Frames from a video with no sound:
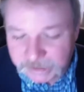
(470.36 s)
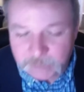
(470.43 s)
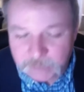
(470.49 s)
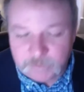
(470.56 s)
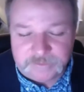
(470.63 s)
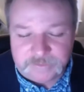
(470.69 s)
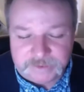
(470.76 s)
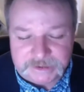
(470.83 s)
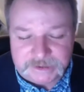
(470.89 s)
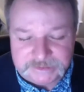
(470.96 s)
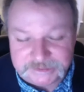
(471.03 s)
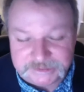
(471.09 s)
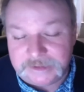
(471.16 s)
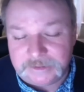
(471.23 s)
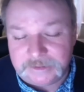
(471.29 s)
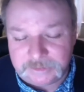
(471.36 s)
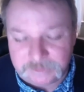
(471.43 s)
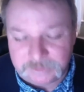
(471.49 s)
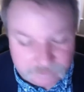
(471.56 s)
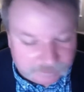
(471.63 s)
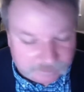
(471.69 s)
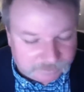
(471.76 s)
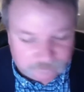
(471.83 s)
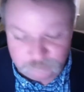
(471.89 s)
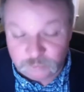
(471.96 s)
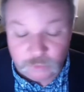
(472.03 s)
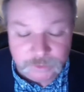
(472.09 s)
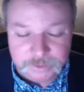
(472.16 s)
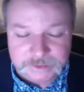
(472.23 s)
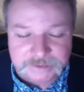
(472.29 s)
movie that he said that
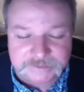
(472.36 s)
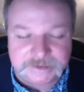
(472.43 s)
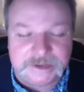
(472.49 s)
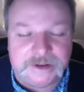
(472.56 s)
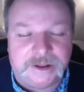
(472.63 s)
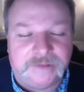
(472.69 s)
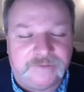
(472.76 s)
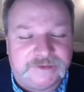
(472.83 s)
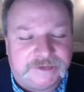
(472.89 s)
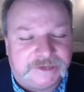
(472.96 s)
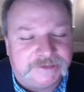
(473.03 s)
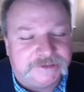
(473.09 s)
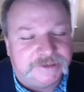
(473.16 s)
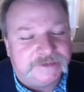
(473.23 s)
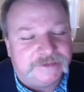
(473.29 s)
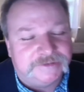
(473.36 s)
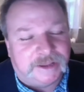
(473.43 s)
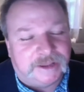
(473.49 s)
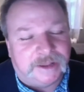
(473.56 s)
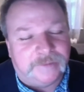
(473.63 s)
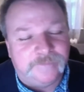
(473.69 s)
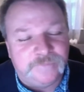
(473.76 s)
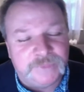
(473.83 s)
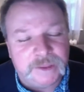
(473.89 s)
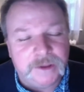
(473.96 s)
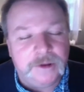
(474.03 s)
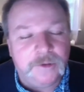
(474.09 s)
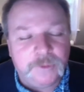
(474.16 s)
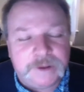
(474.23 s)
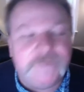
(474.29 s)
really doesn't get a lot of attention is
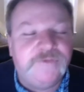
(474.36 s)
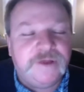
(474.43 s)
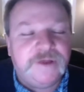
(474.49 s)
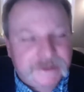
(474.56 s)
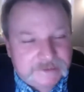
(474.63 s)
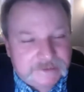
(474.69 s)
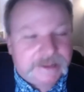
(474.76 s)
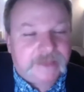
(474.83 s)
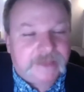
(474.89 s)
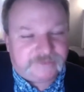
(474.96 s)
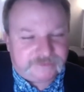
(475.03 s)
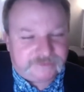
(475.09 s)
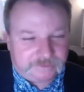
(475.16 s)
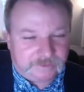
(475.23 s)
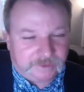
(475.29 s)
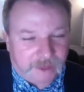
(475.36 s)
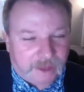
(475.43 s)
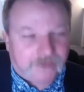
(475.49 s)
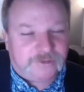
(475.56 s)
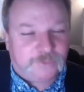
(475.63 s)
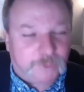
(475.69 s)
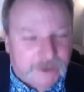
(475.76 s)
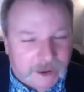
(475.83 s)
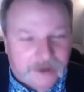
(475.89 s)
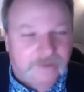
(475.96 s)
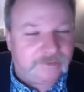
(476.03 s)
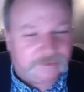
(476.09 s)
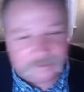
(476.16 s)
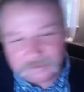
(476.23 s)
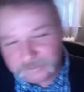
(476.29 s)
when he finally lifts the X-Wing out of
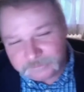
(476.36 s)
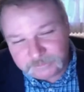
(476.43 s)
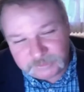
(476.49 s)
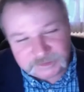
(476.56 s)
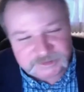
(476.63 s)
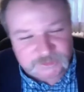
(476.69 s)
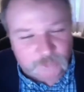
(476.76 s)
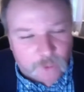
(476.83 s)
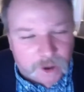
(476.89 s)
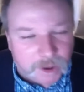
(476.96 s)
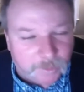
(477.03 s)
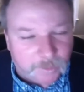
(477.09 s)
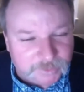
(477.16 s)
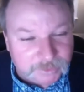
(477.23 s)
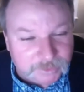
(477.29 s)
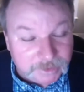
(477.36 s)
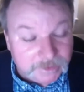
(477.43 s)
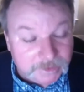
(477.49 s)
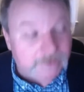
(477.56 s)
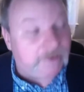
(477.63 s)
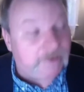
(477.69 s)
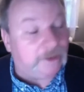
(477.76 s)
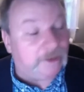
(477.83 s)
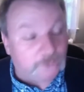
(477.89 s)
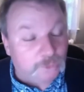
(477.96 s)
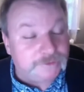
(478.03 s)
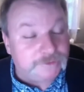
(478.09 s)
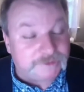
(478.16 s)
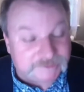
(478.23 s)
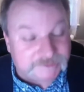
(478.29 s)
the swamp, and Luke
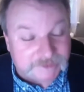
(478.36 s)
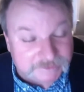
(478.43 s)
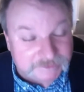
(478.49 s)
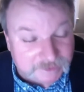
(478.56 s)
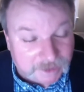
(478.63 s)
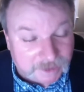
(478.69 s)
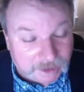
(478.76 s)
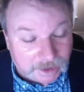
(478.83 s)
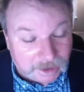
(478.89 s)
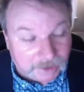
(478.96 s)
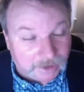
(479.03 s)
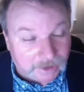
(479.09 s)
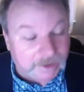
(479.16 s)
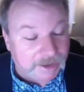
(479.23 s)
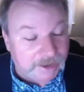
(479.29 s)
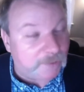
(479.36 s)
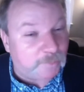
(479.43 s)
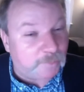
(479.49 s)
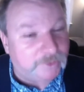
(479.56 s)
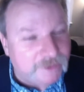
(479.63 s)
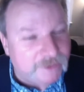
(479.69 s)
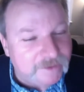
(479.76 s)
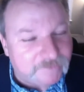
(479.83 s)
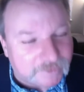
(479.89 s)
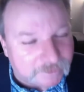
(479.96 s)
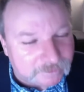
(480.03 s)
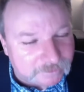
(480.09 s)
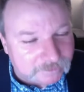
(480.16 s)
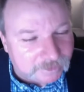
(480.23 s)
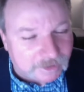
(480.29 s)
just says, I can't believe it.
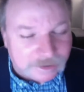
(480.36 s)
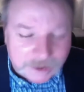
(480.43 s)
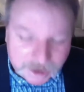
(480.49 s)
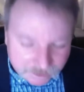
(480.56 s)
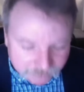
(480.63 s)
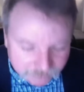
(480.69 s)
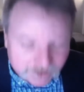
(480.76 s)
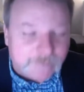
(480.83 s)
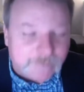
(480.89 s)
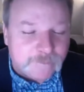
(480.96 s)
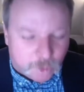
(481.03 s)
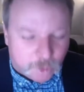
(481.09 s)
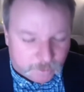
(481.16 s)
And that moment